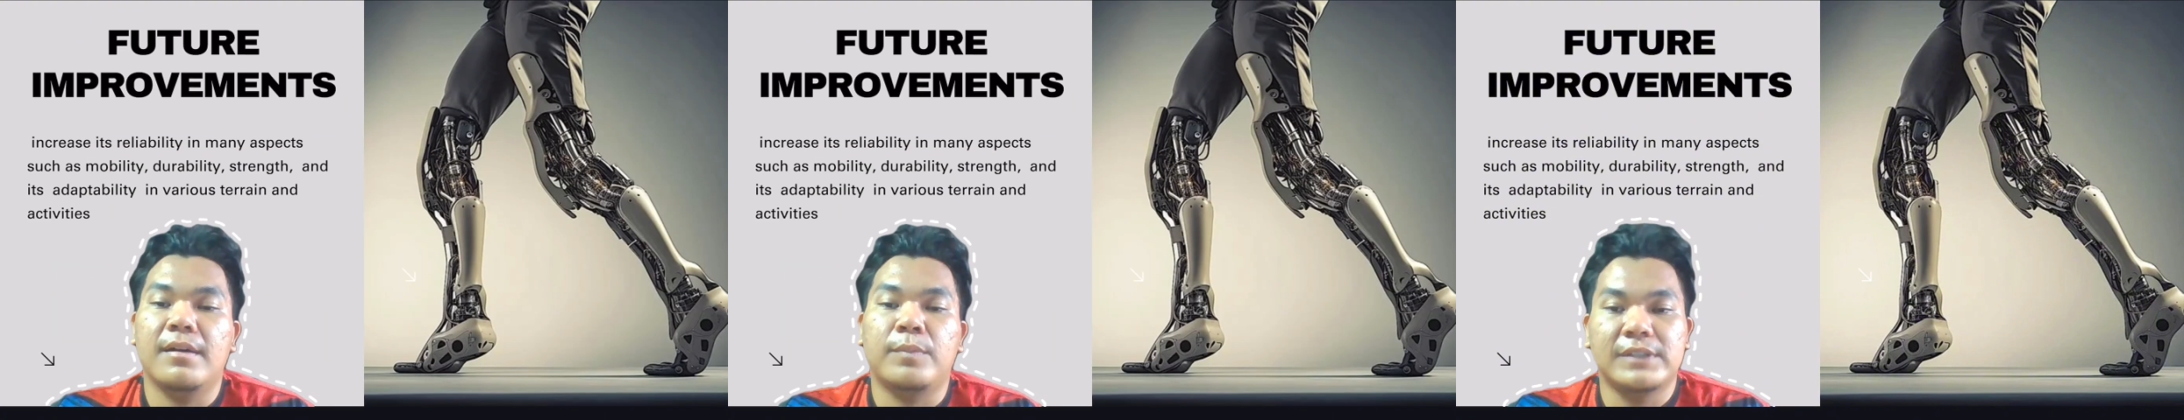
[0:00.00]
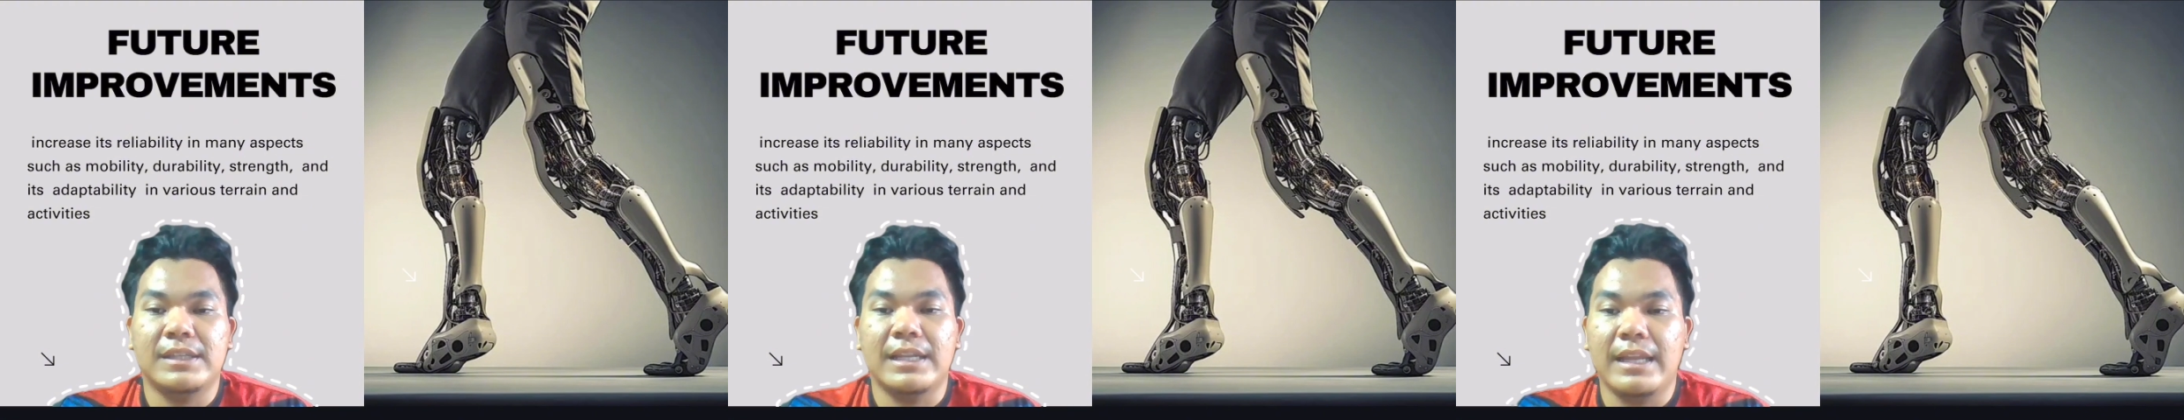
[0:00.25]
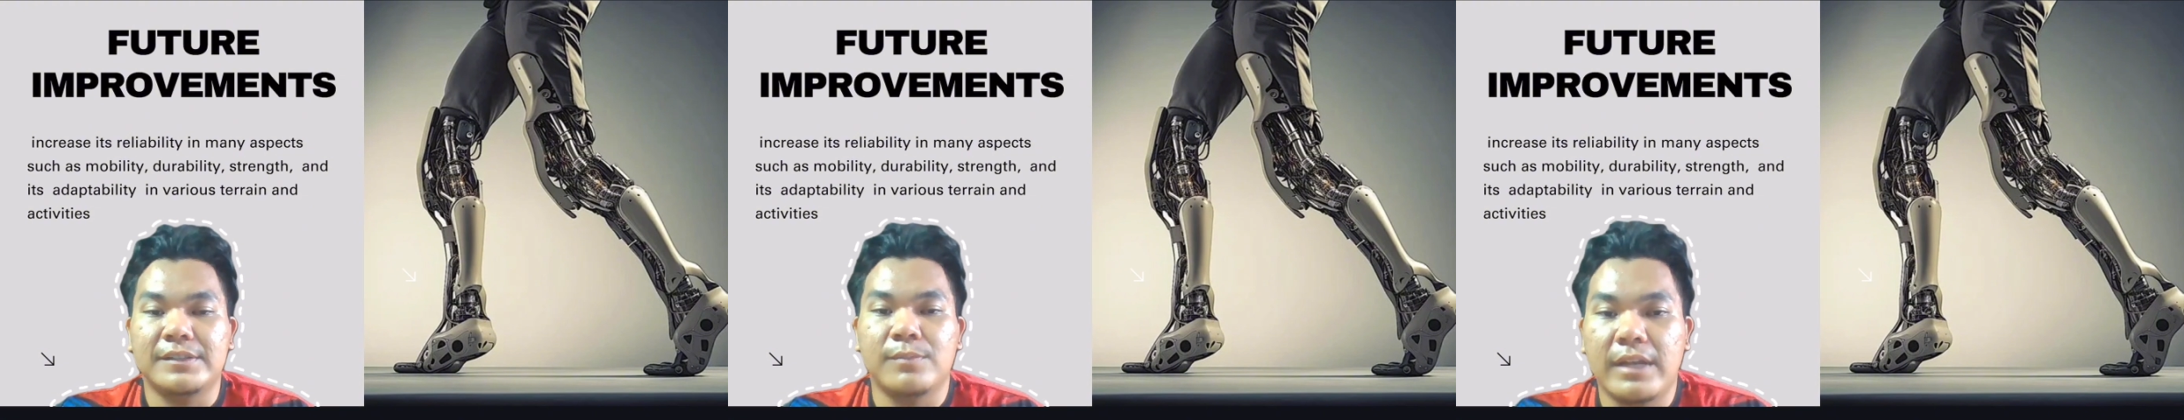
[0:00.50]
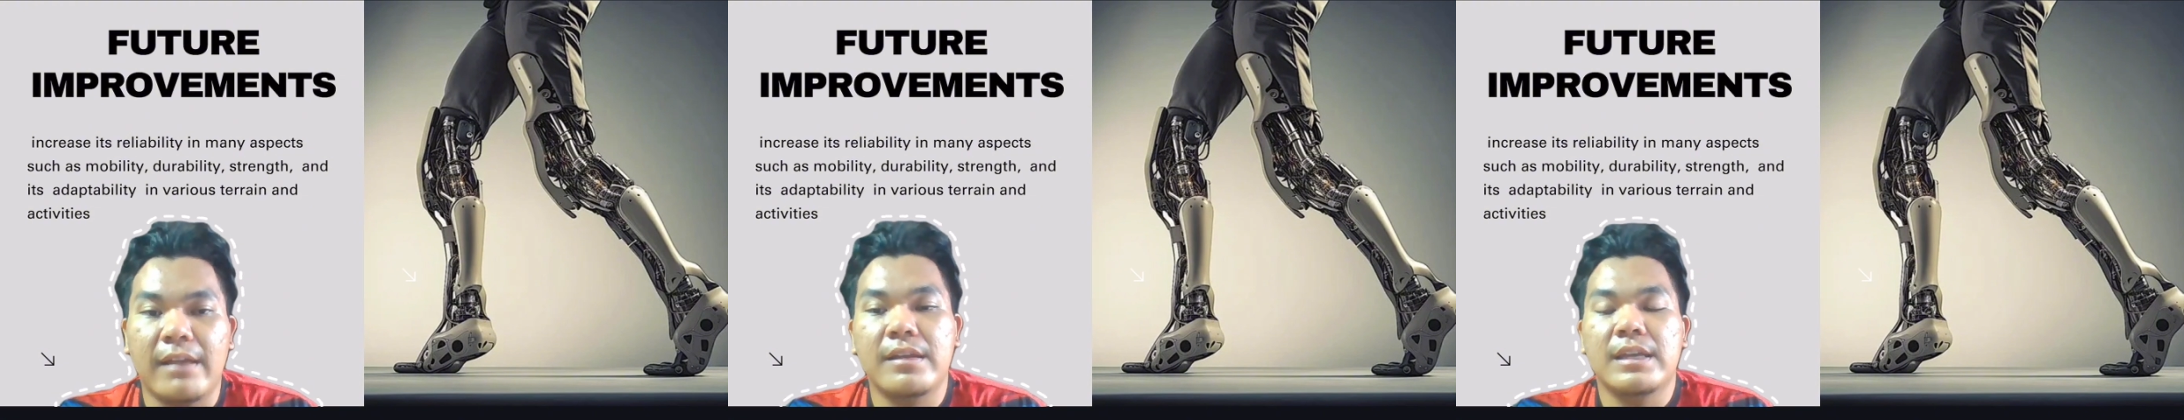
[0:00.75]
prosthetic legs
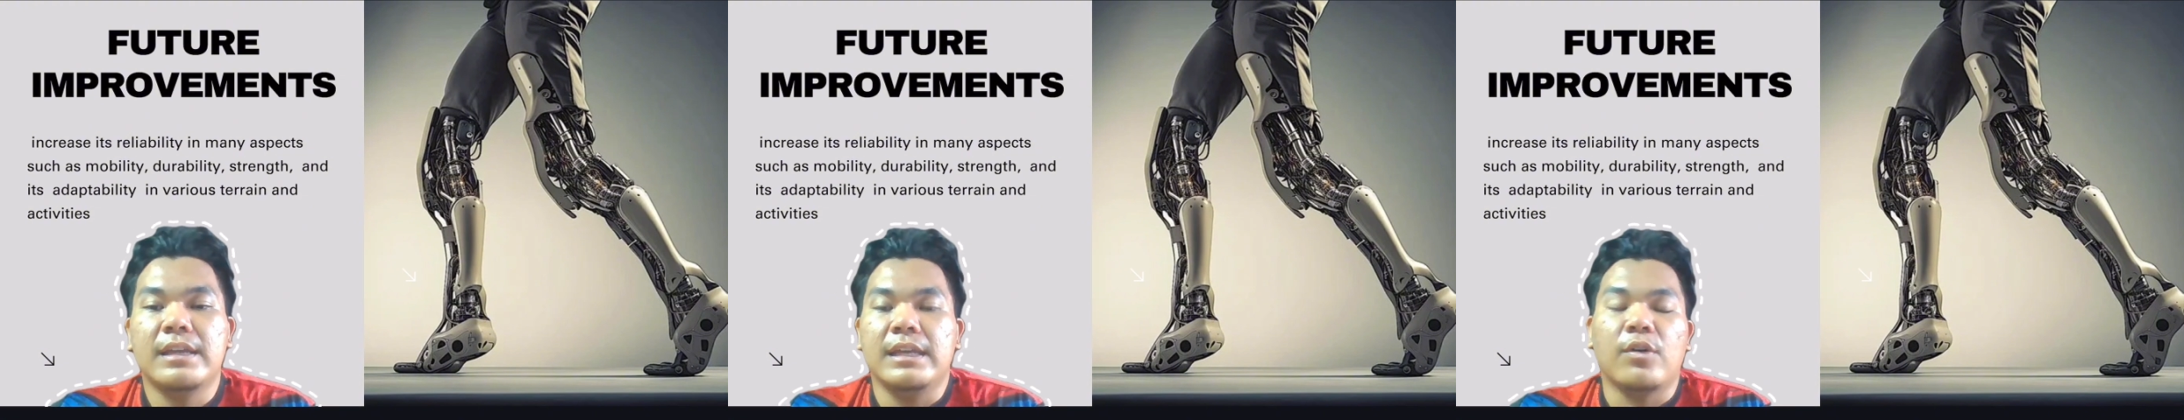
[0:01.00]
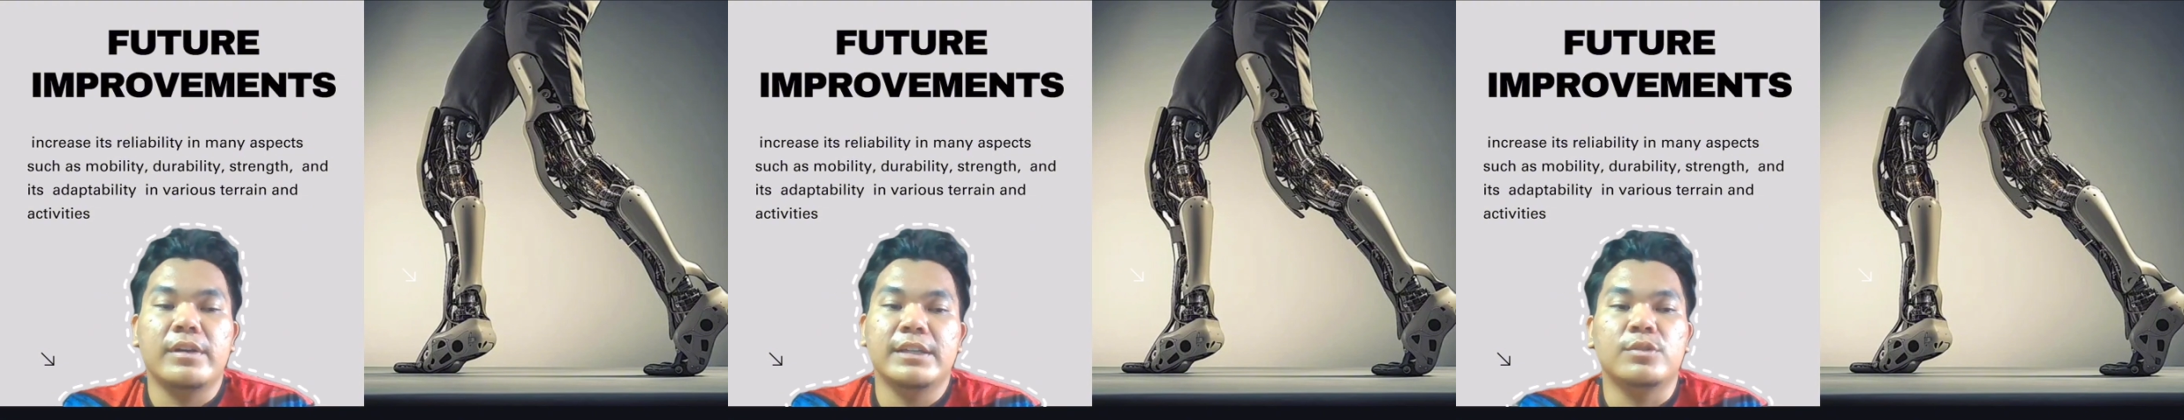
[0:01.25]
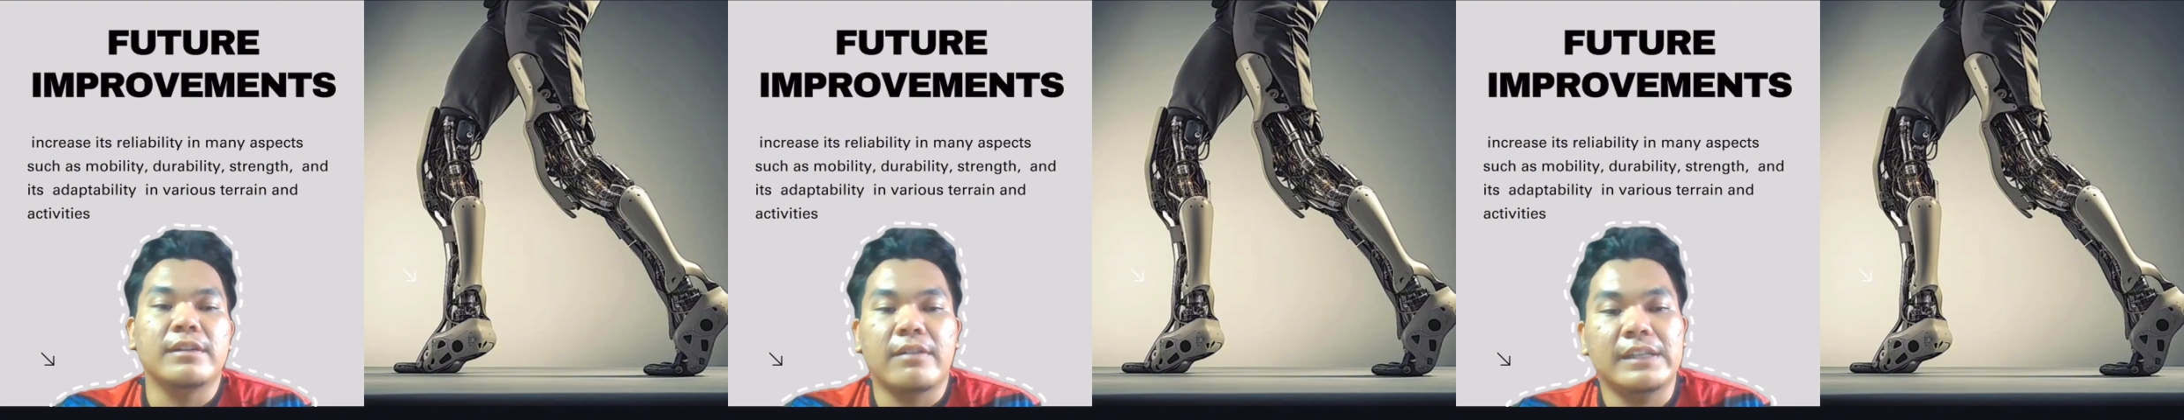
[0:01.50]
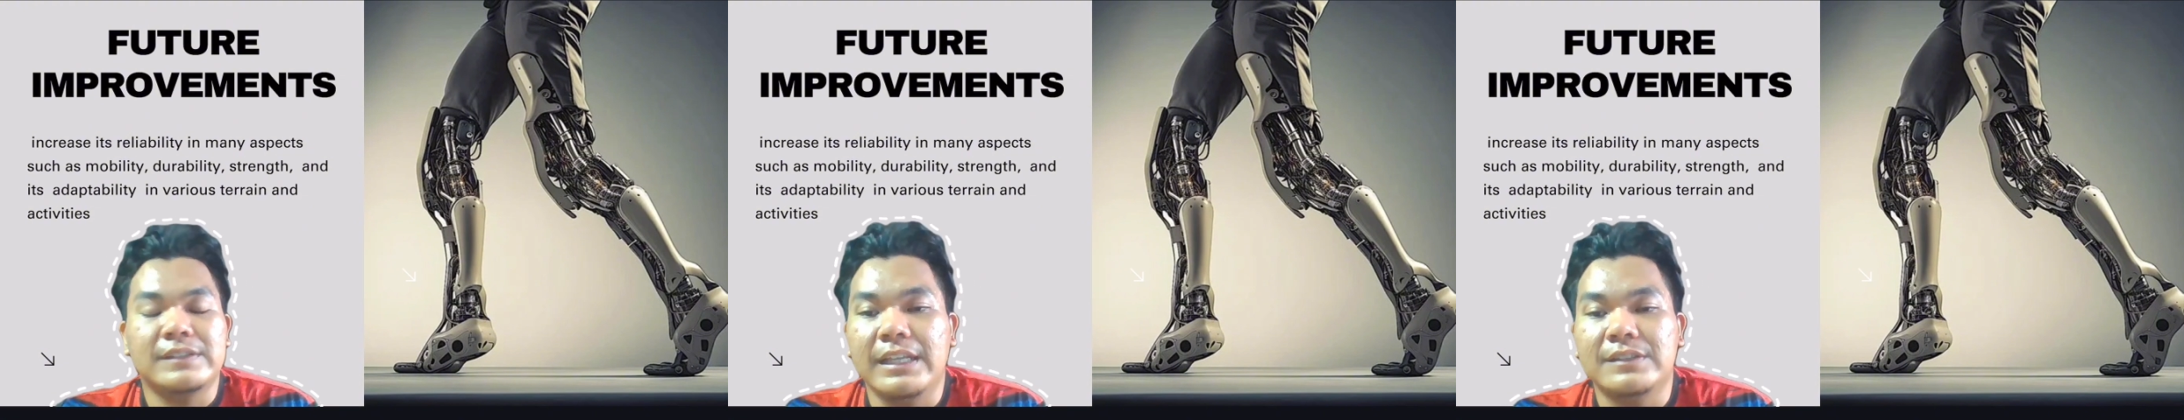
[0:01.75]
model in order to
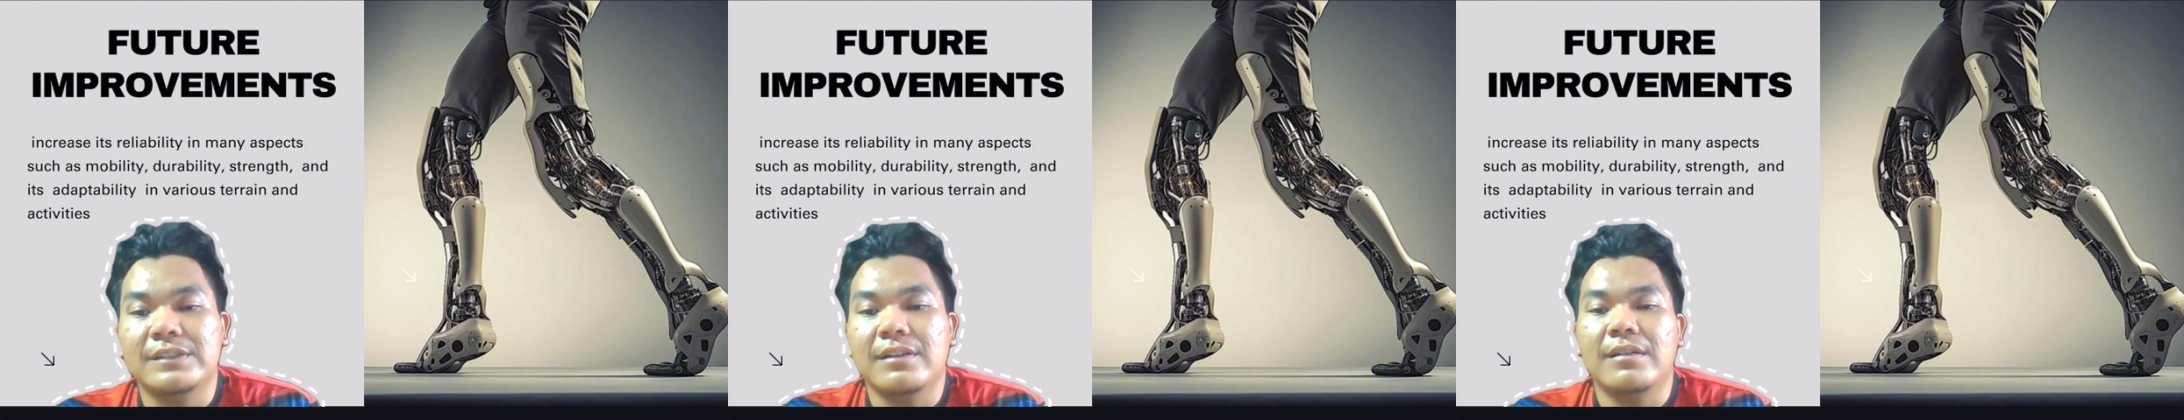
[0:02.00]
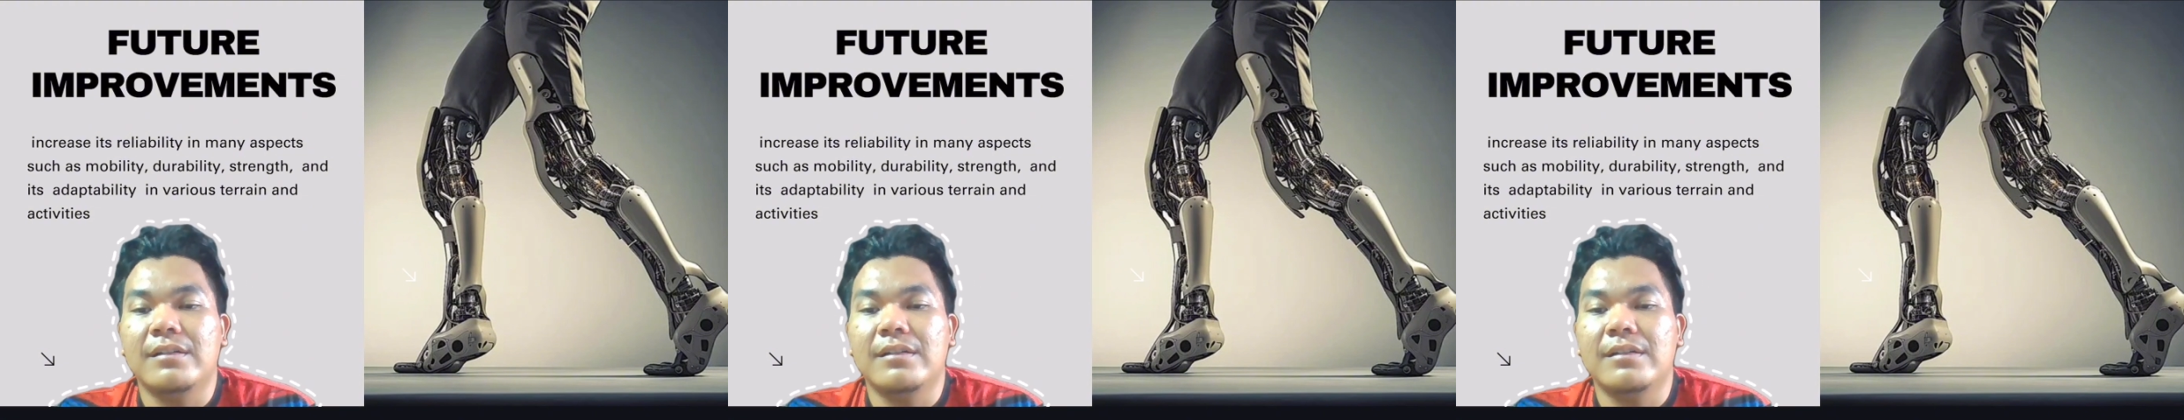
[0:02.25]
increase its